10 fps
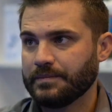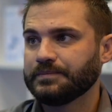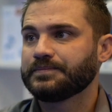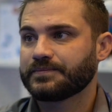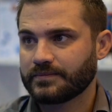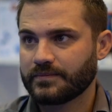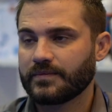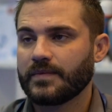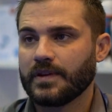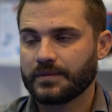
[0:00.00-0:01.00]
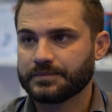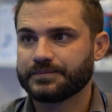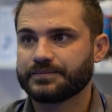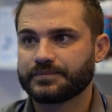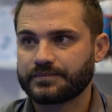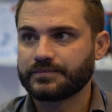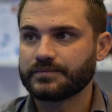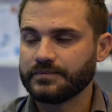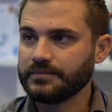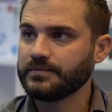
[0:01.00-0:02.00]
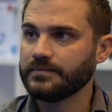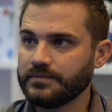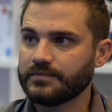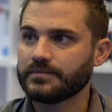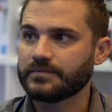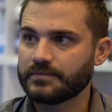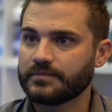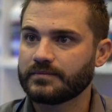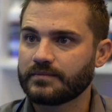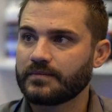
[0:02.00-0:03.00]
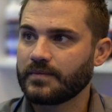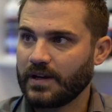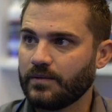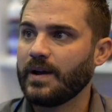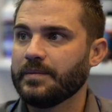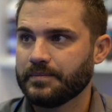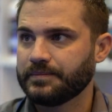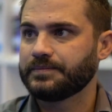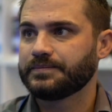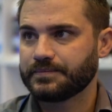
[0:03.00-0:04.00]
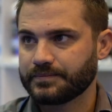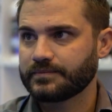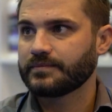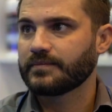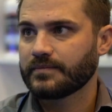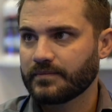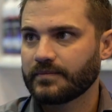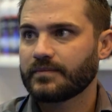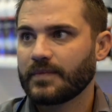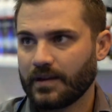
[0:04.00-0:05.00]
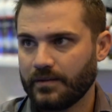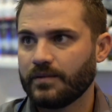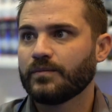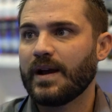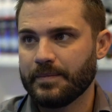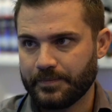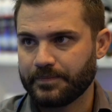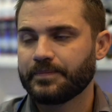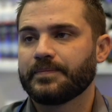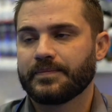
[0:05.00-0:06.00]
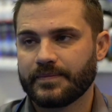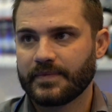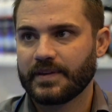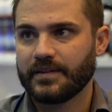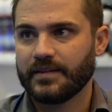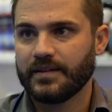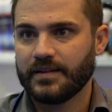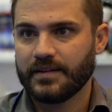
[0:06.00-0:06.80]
are, aren't you? Which really helps, especially with the heavier elements, to keep them suspended throughout, doesn't it? Because when you put in,